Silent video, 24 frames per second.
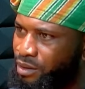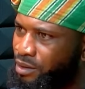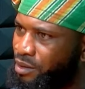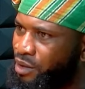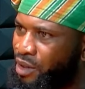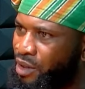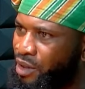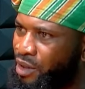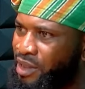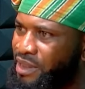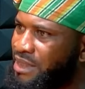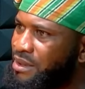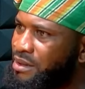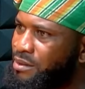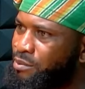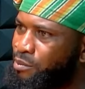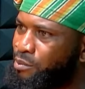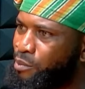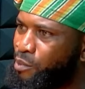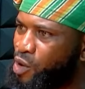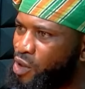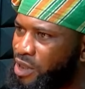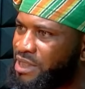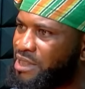nothing
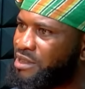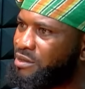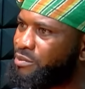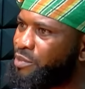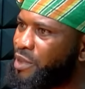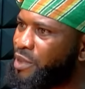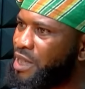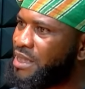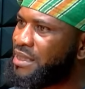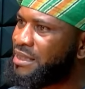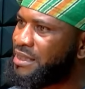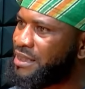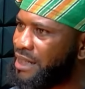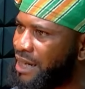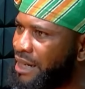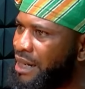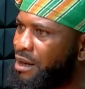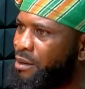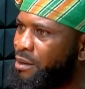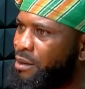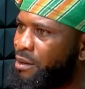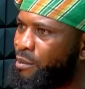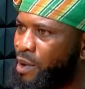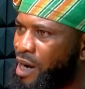much is being
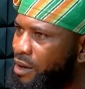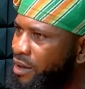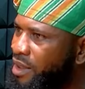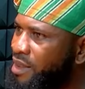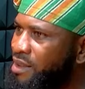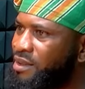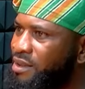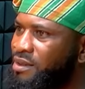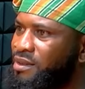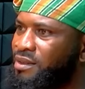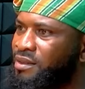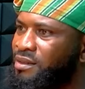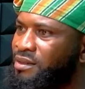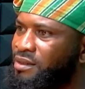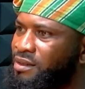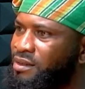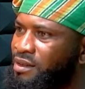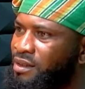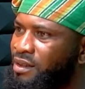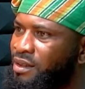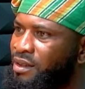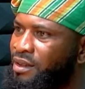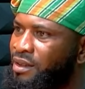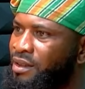said about it.
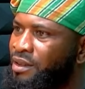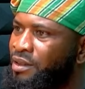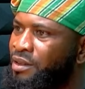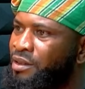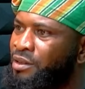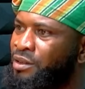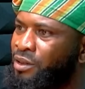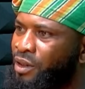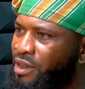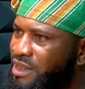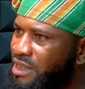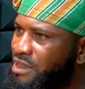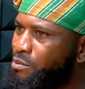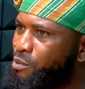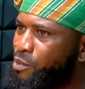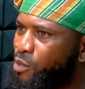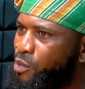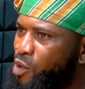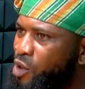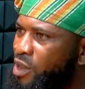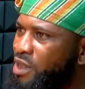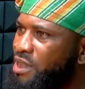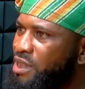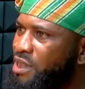
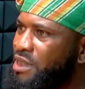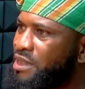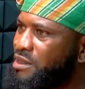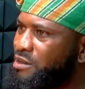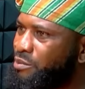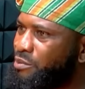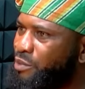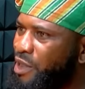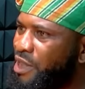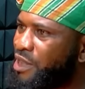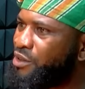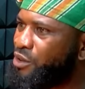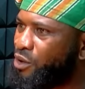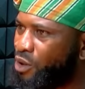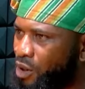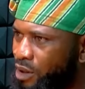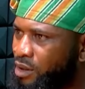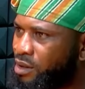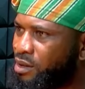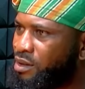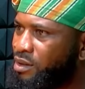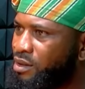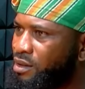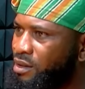Nothing much is being
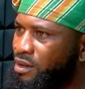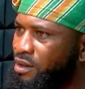done.